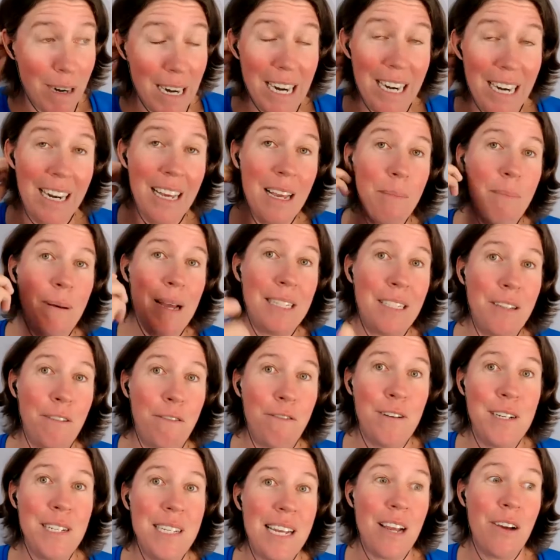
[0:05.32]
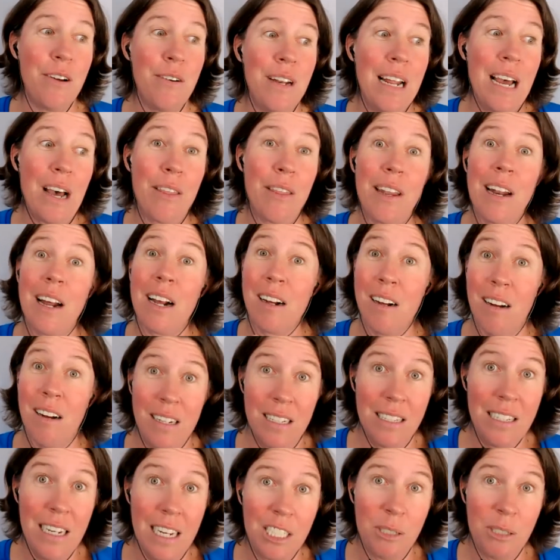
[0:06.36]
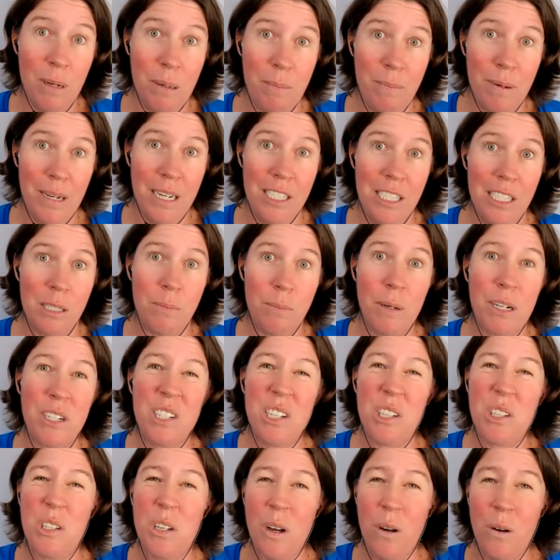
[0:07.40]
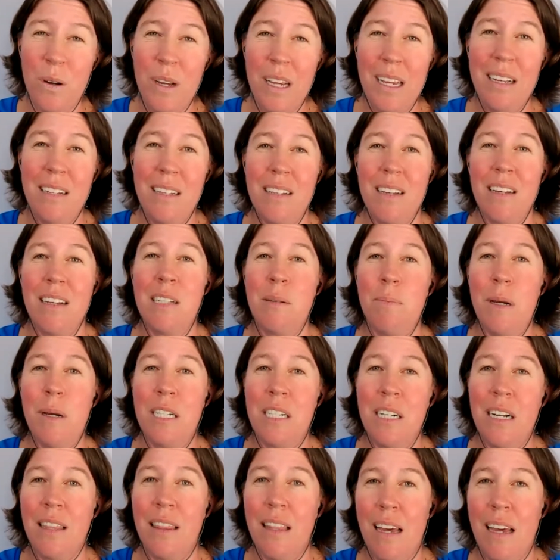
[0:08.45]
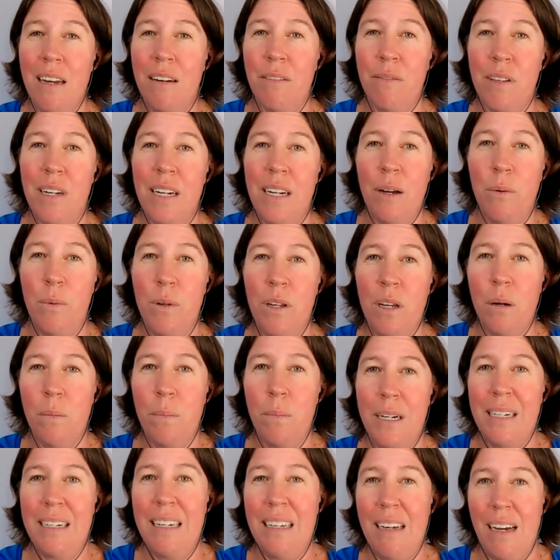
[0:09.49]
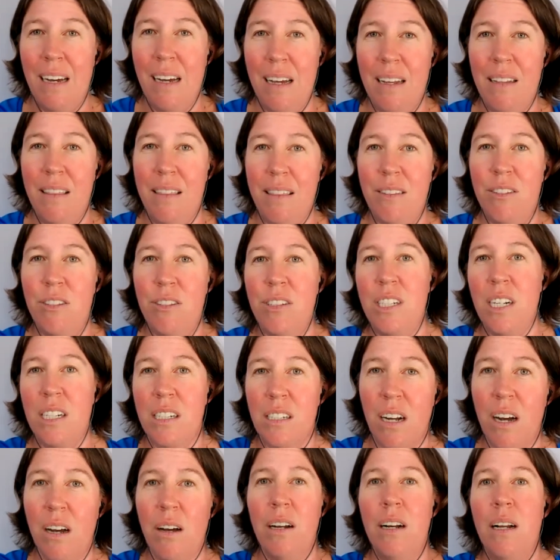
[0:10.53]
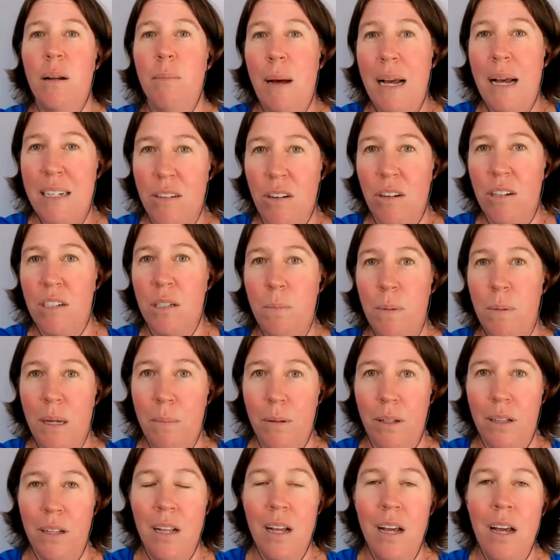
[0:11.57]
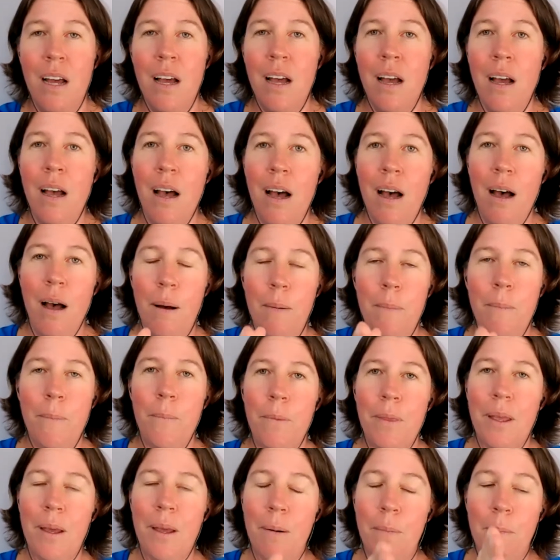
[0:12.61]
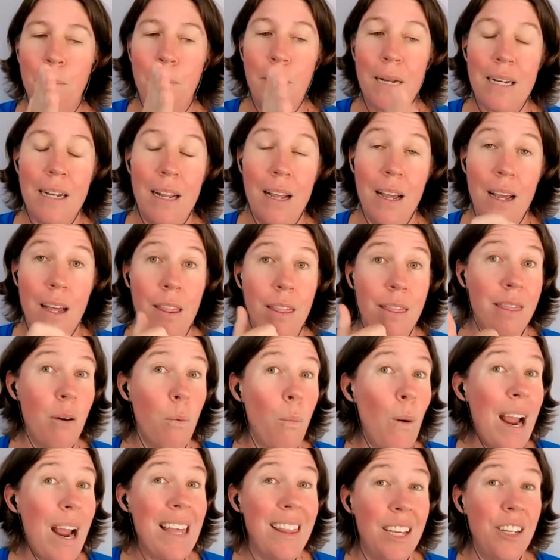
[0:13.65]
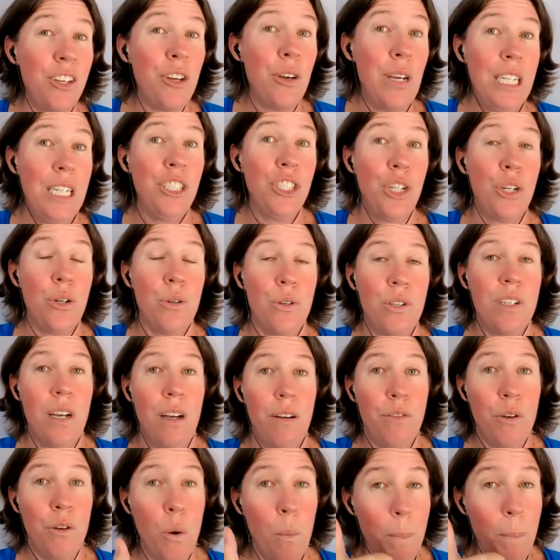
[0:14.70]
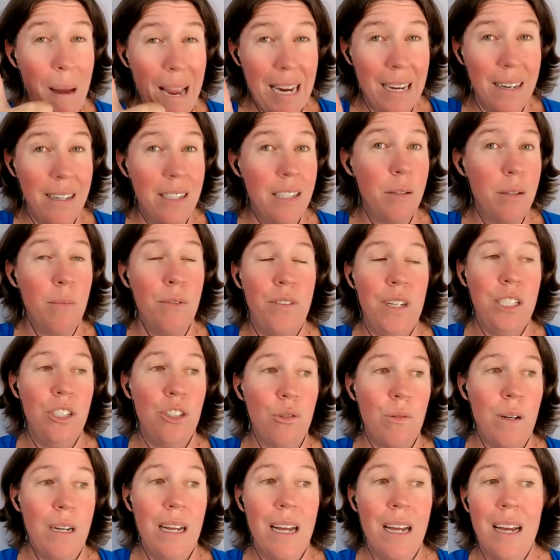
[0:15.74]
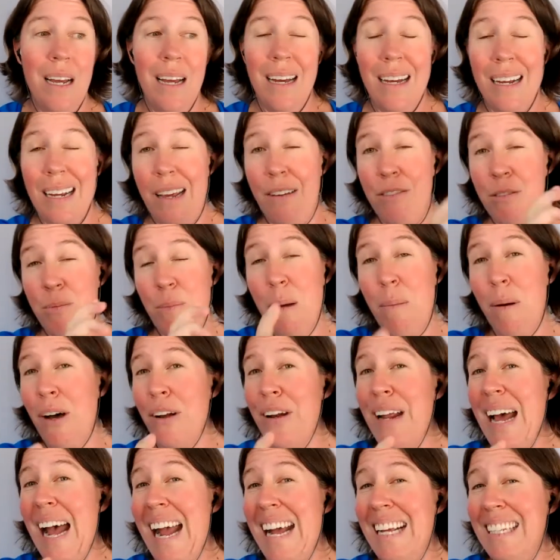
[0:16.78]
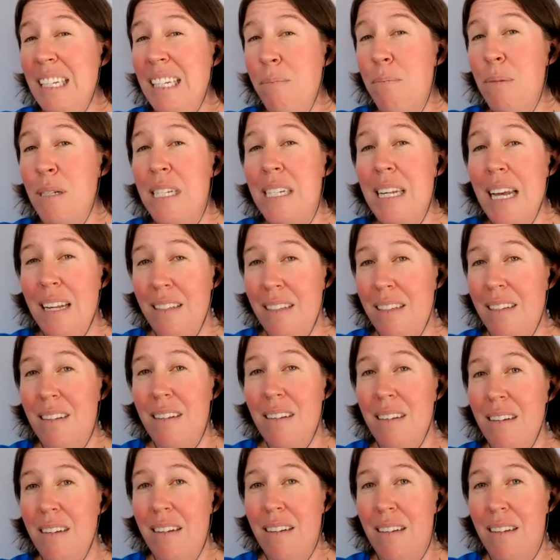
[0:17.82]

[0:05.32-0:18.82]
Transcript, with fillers: really a better physio now that i can't touch my patients because it's so easy especially at the end of the day when you're a bit tired to just go in and massage people um, but the way that you injure yourself your mechanism of injury gives me about 80%